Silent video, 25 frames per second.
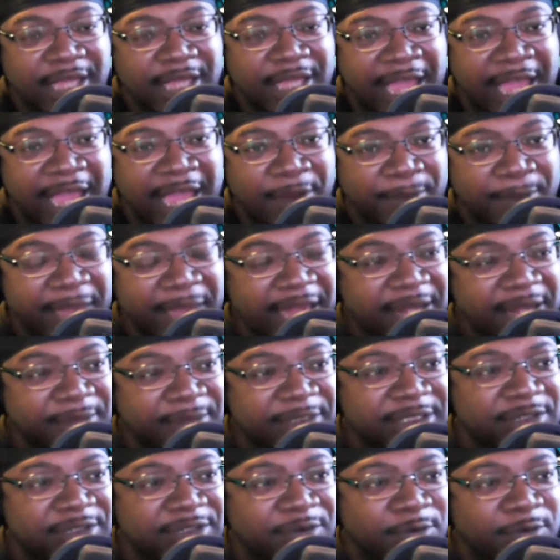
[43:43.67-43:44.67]
I met him.
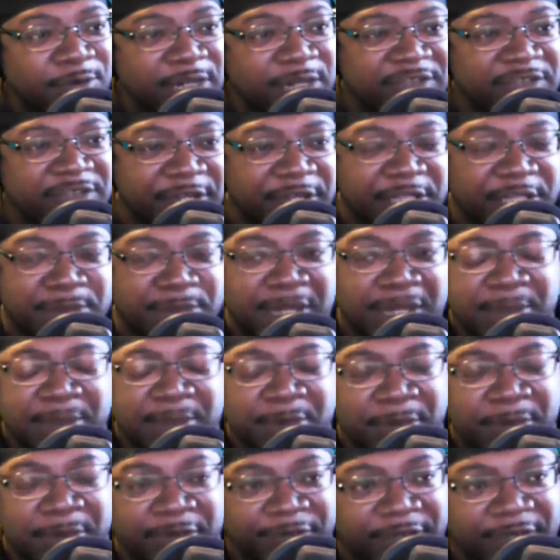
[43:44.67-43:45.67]
One of his videos popped up
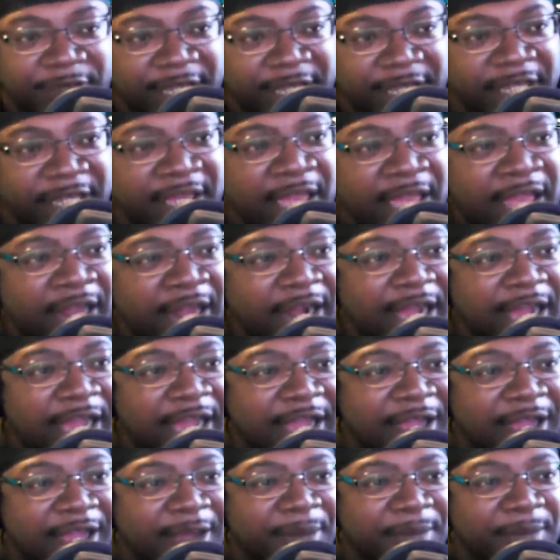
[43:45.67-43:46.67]
on my feed.
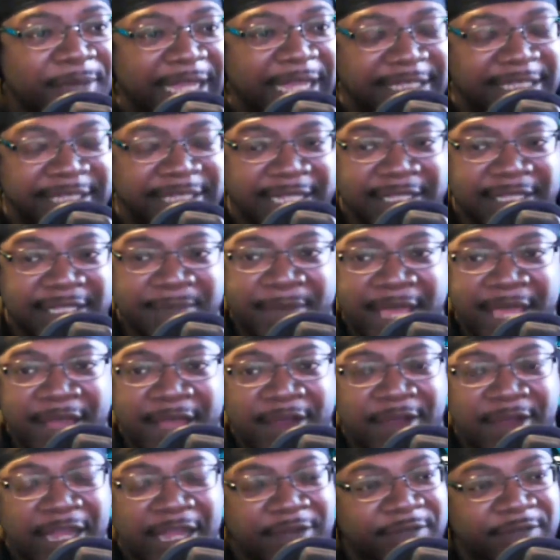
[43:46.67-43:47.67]
I checked him
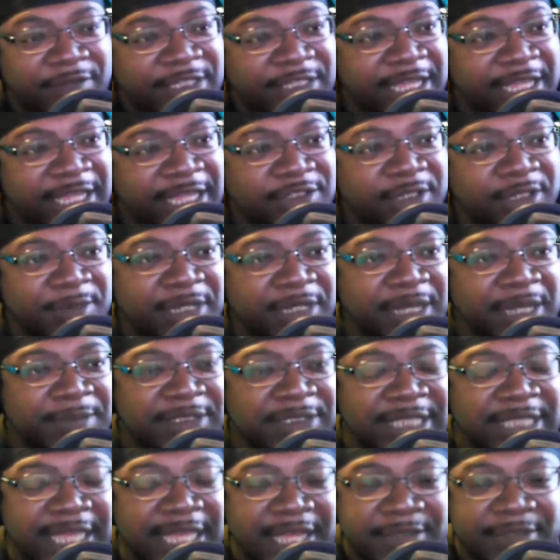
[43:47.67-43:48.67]
out. I reached out to him a couple
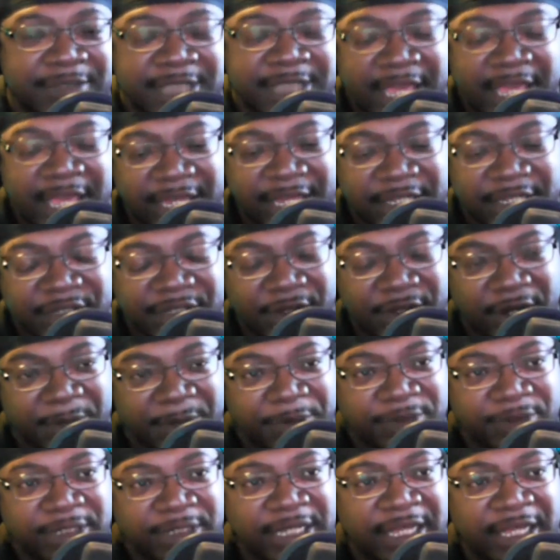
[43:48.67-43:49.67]
times. He showed
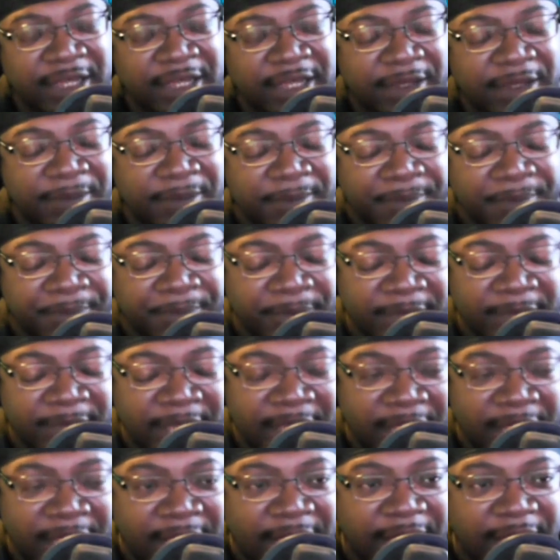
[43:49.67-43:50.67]
up on the
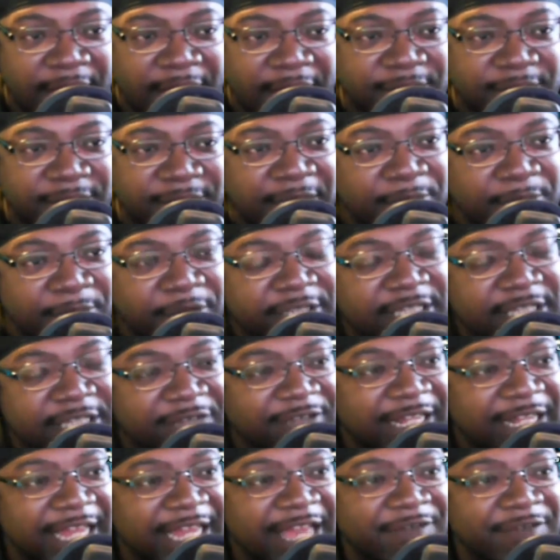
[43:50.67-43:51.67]
on
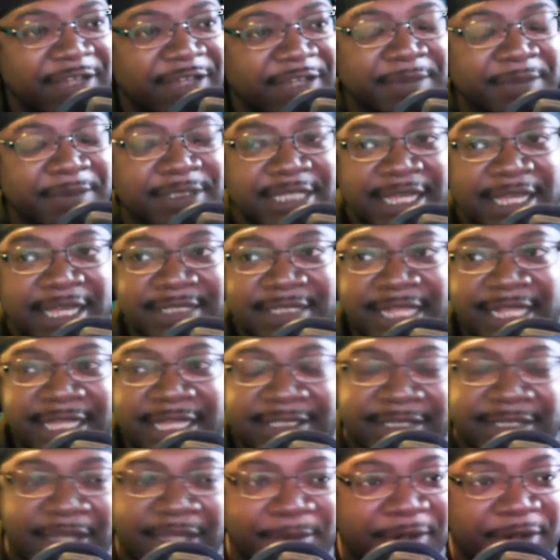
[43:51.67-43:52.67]
TeamBoydTV Live a couple times
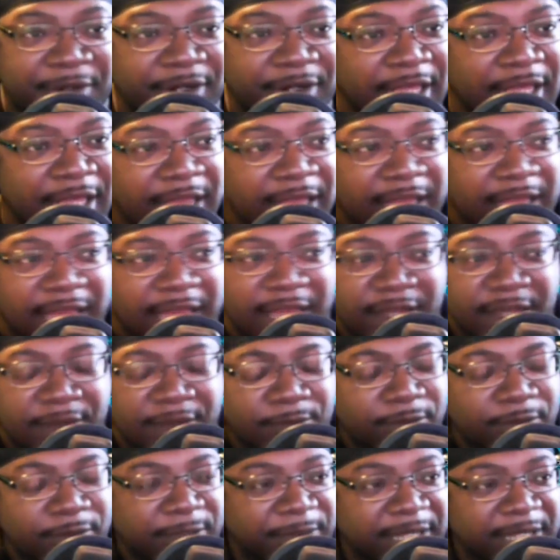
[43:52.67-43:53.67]
last summer.
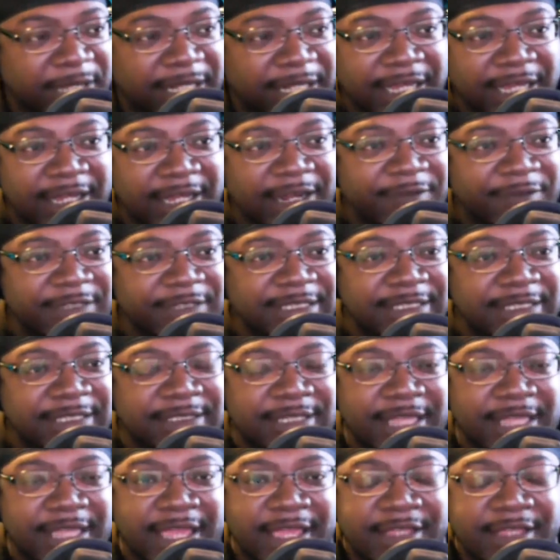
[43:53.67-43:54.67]
We've been clicking ever since
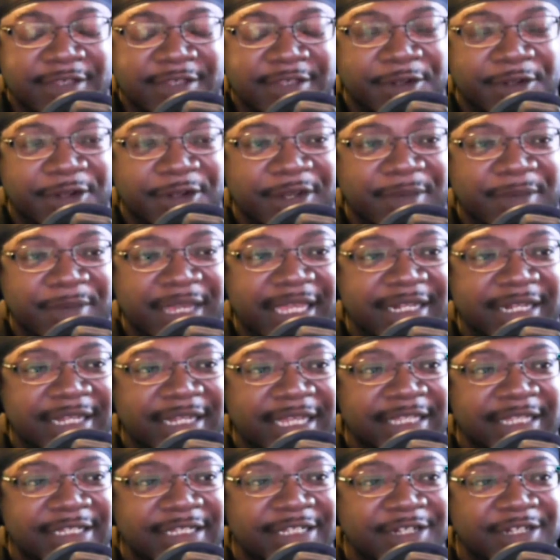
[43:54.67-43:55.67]
then. You know what I mean?
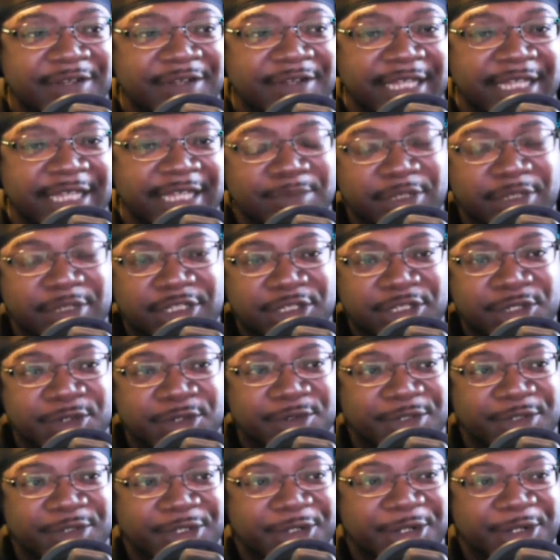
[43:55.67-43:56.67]
And that's my
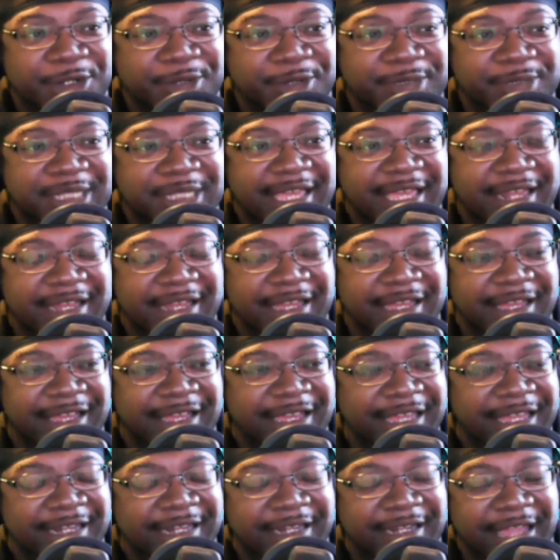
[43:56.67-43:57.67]
dude. You know what I'm saying?
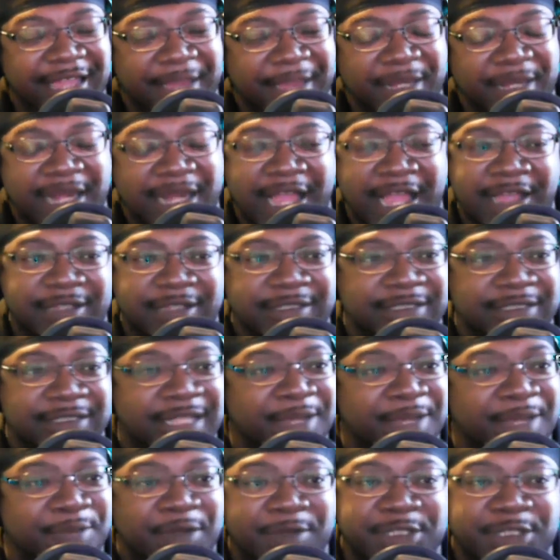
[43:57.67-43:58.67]
And I mean,
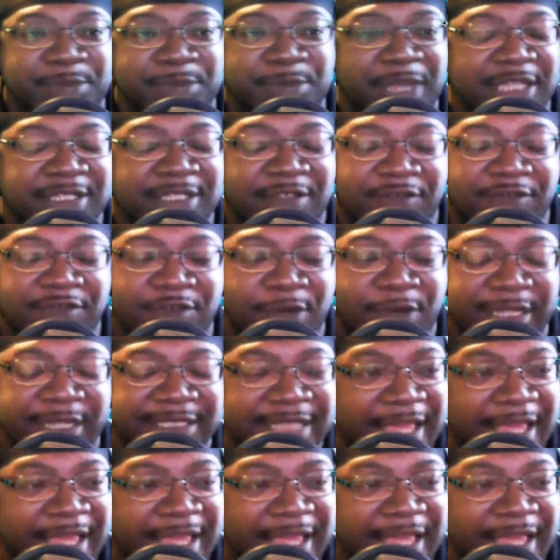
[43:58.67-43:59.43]
nothing but respect to the voice.